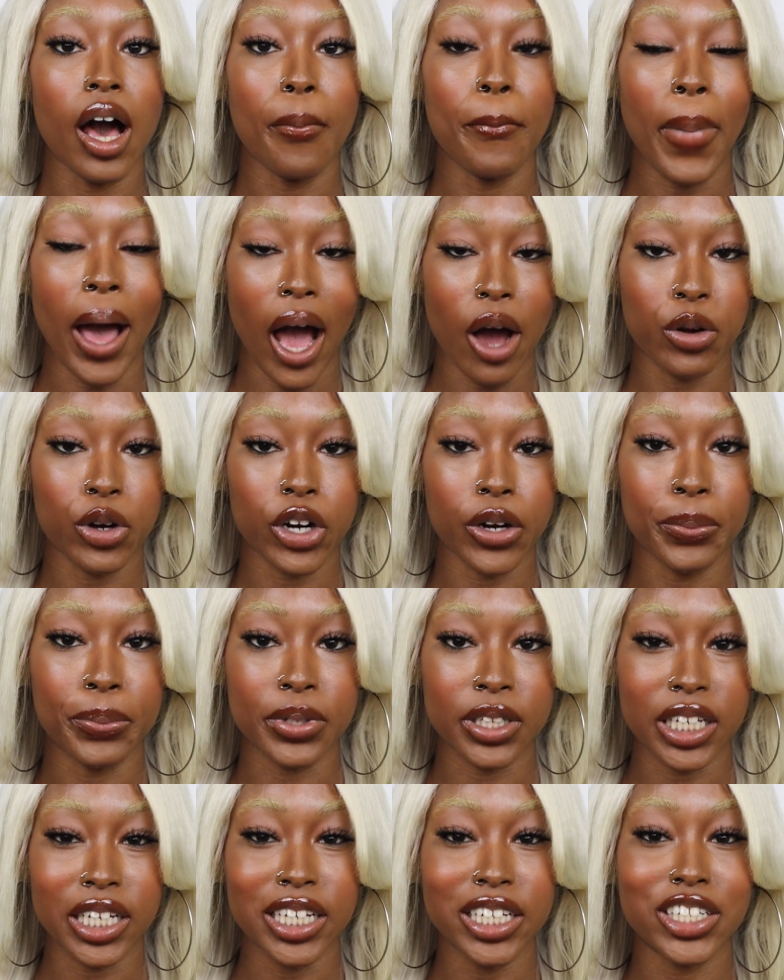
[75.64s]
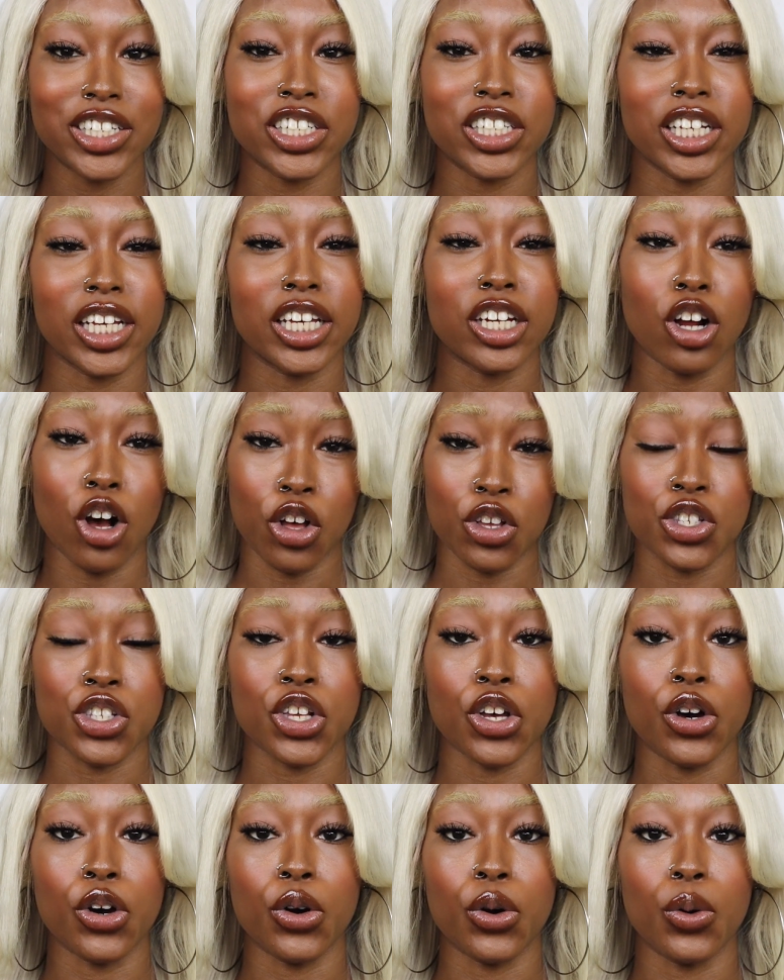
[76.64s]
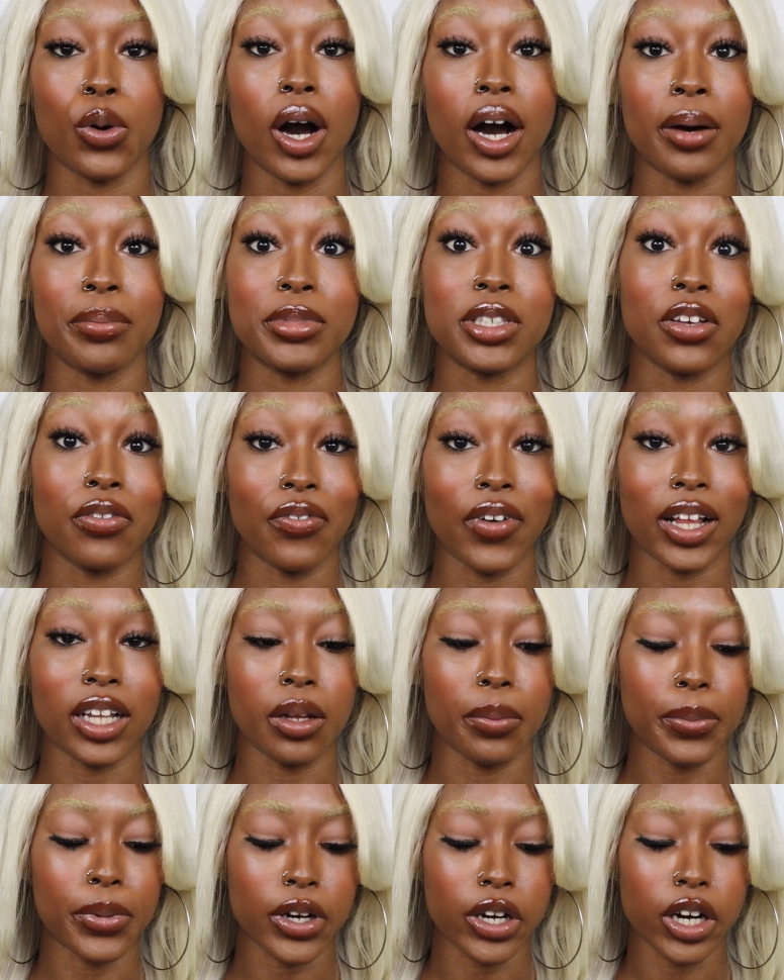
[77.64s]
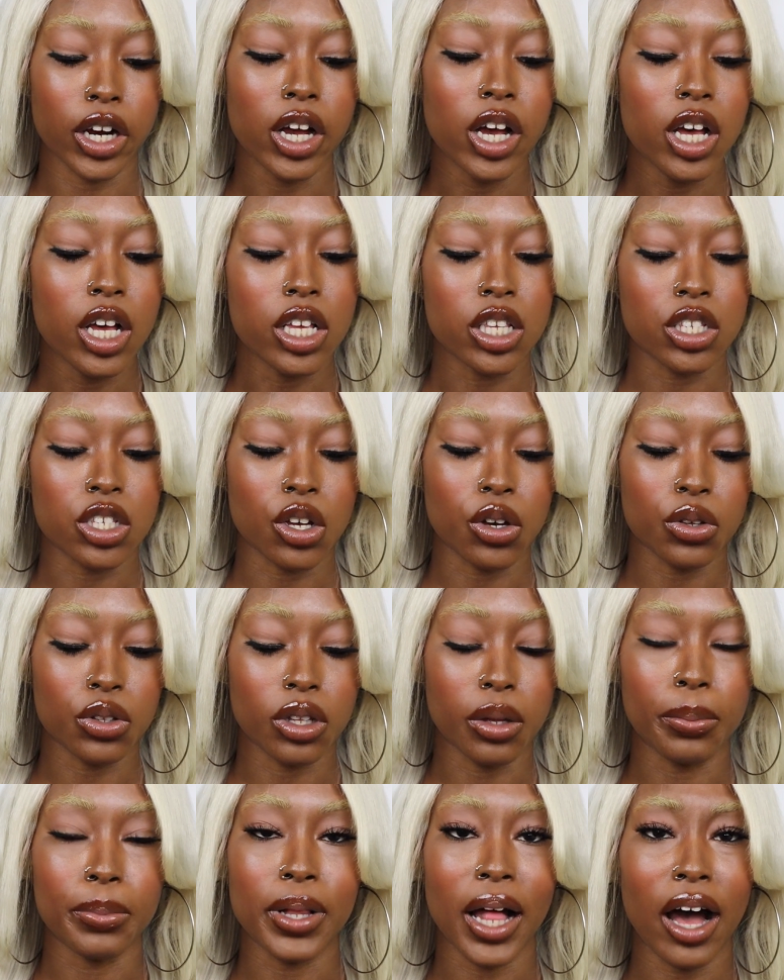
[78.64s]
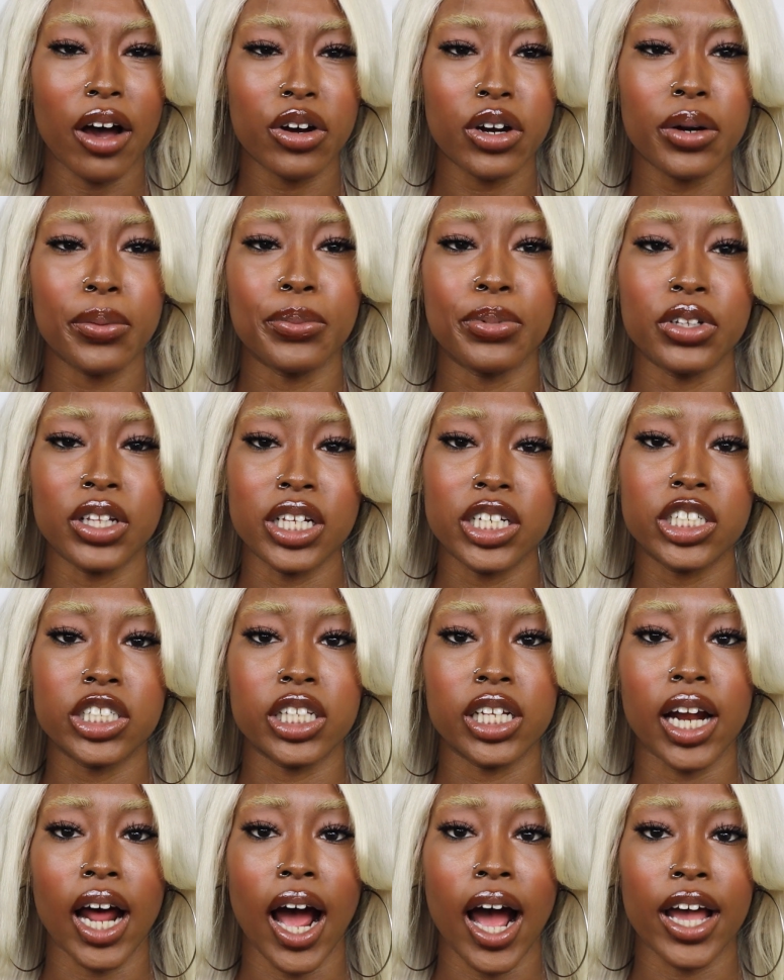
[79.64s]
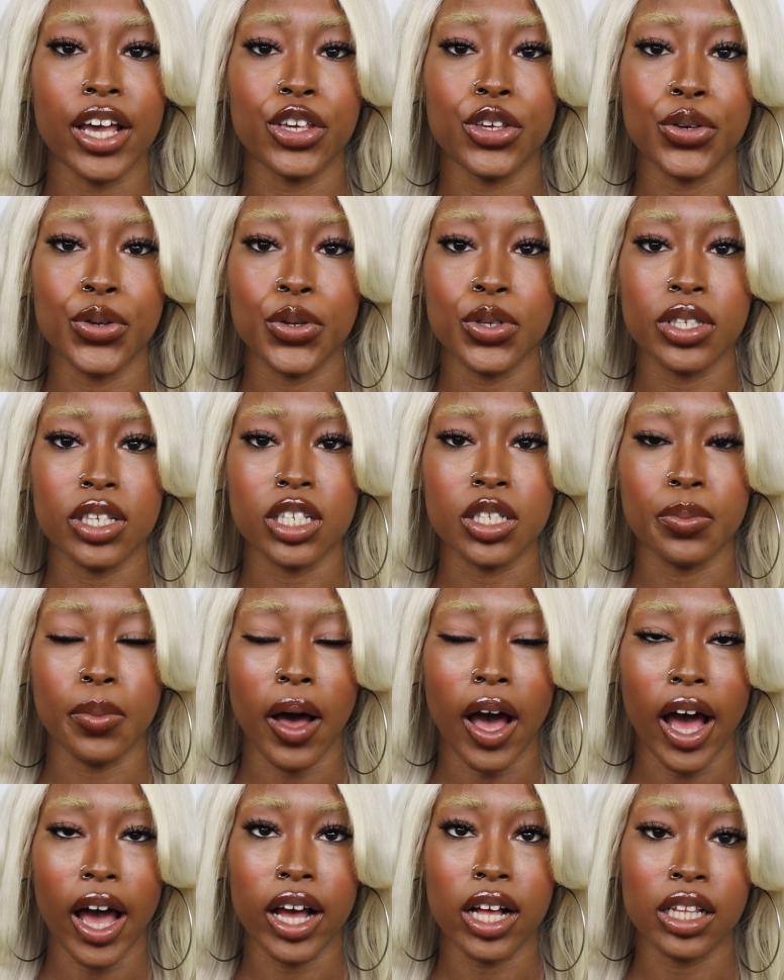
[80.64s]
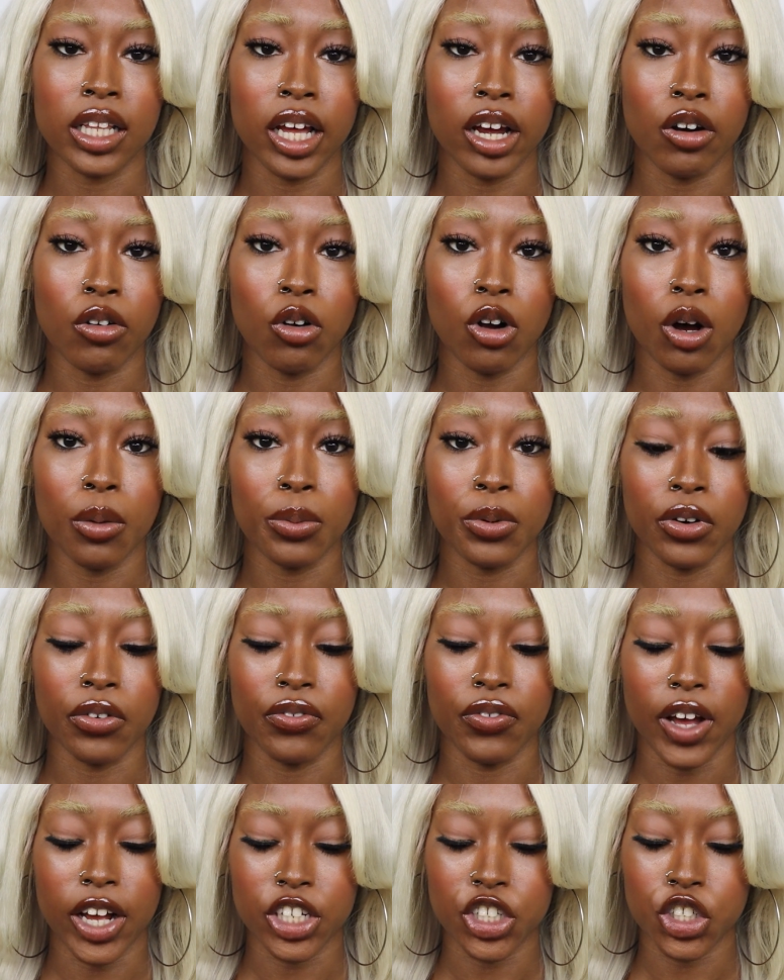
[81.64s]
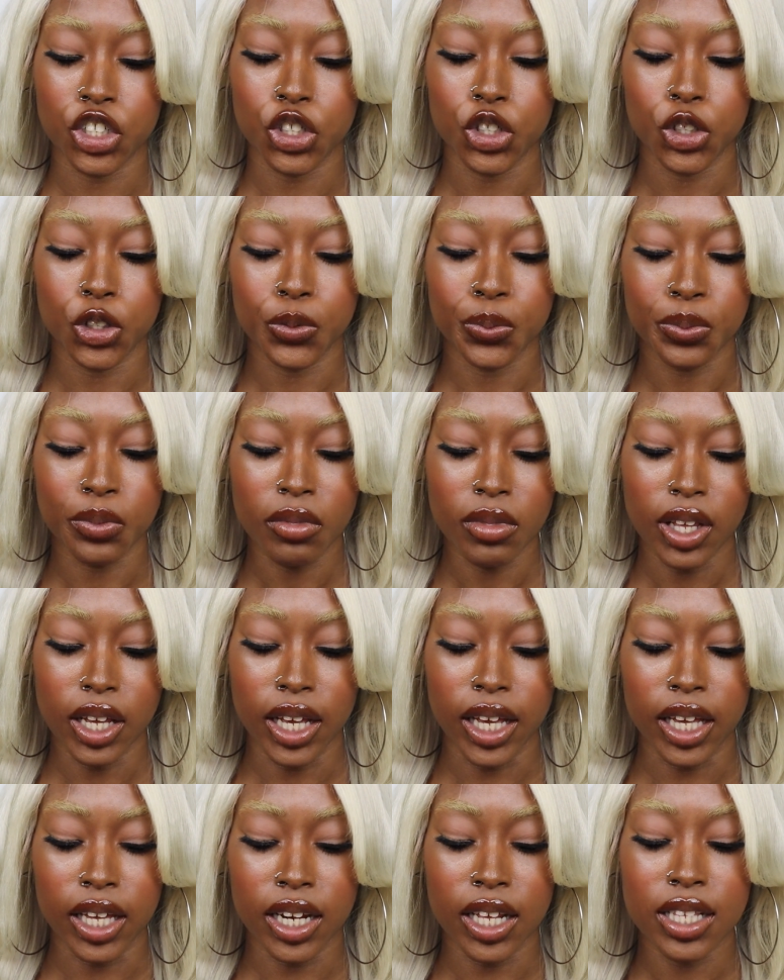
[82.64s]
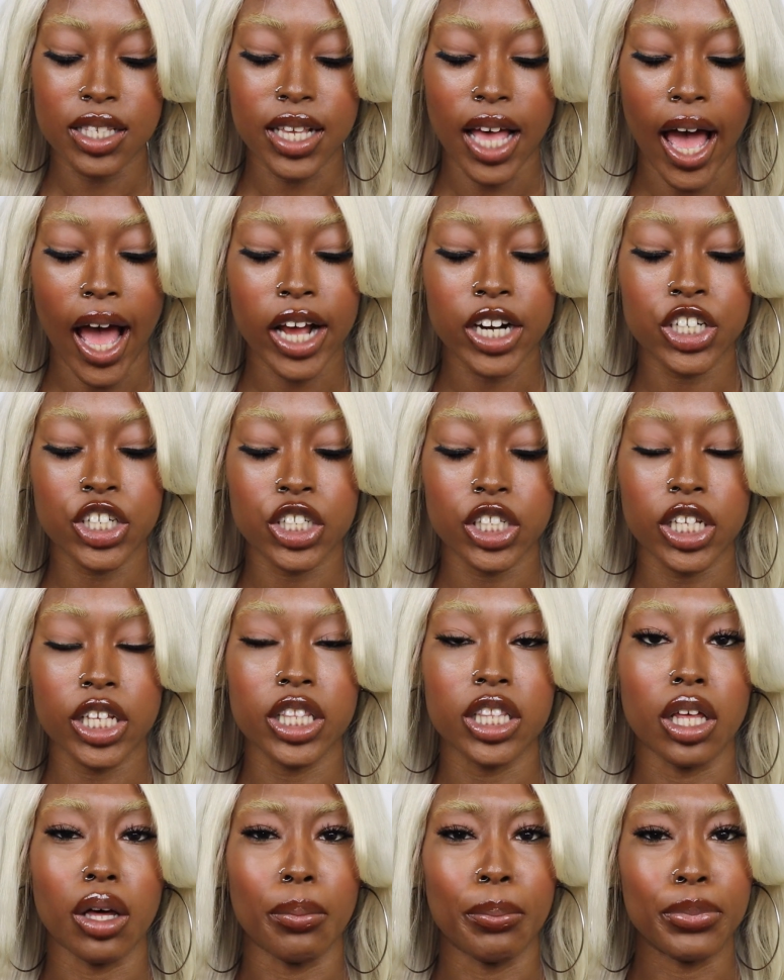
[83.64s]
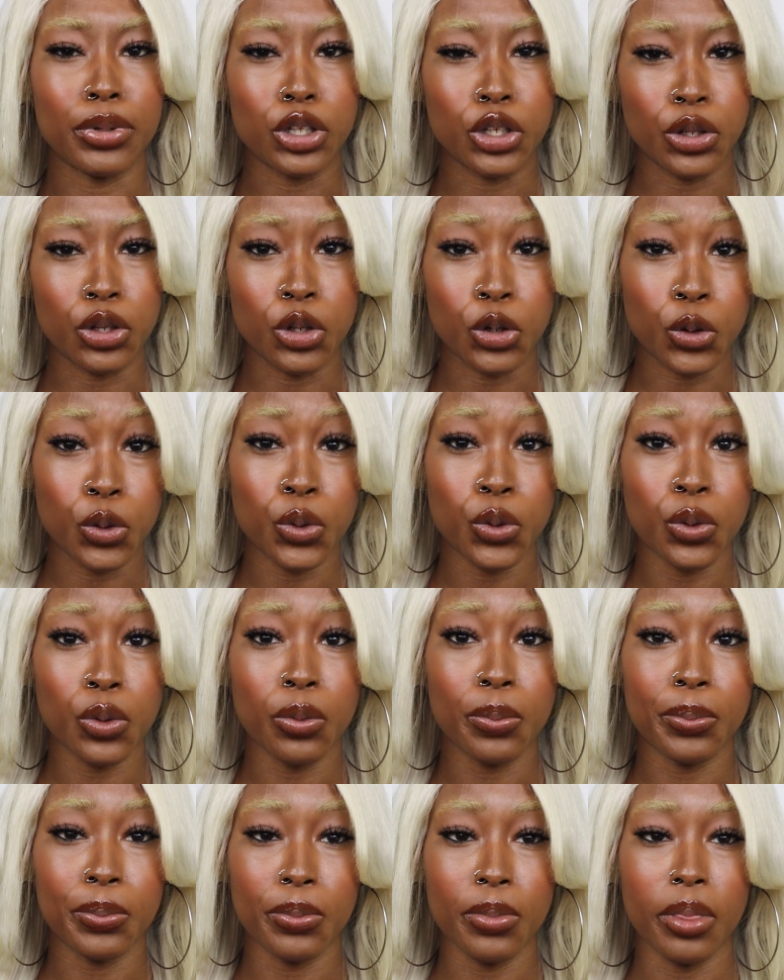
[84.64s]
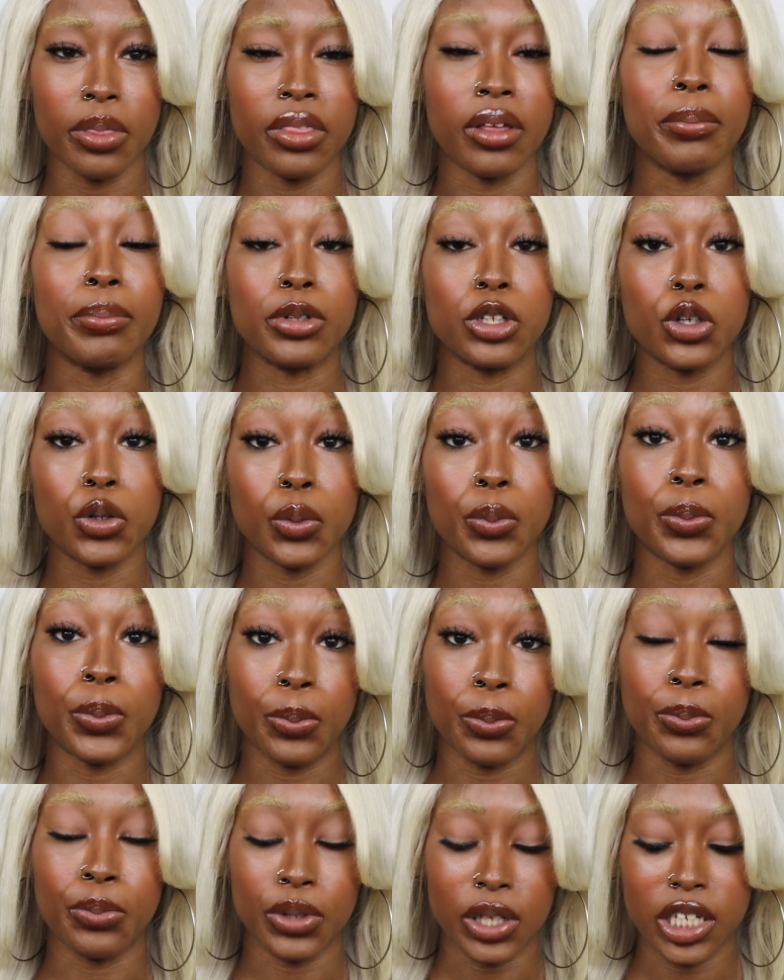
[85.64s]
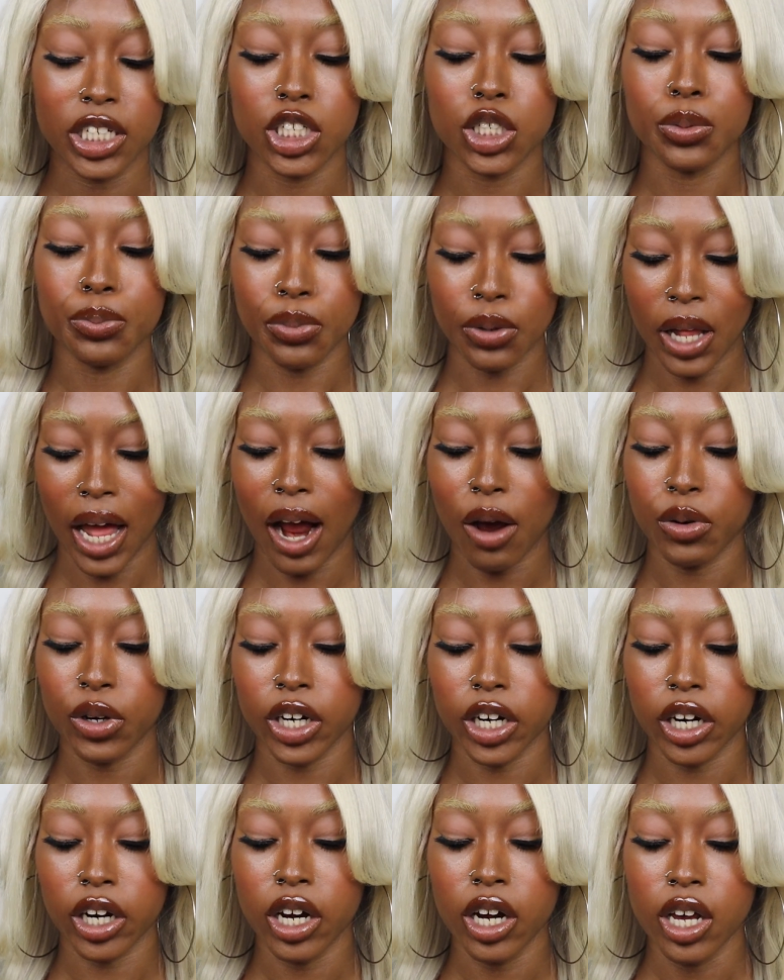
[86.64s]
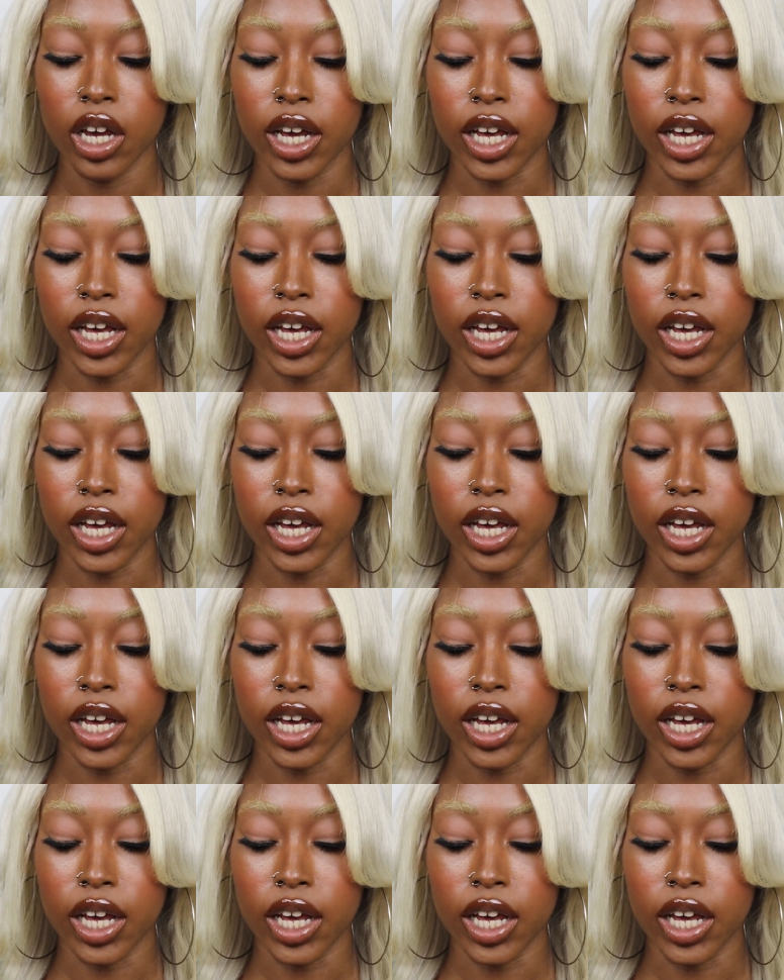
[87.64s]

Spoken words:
powder bleach and also developer. So the powder bleach that I use is by Clairol Professional, and it's actually the blue bleach powder.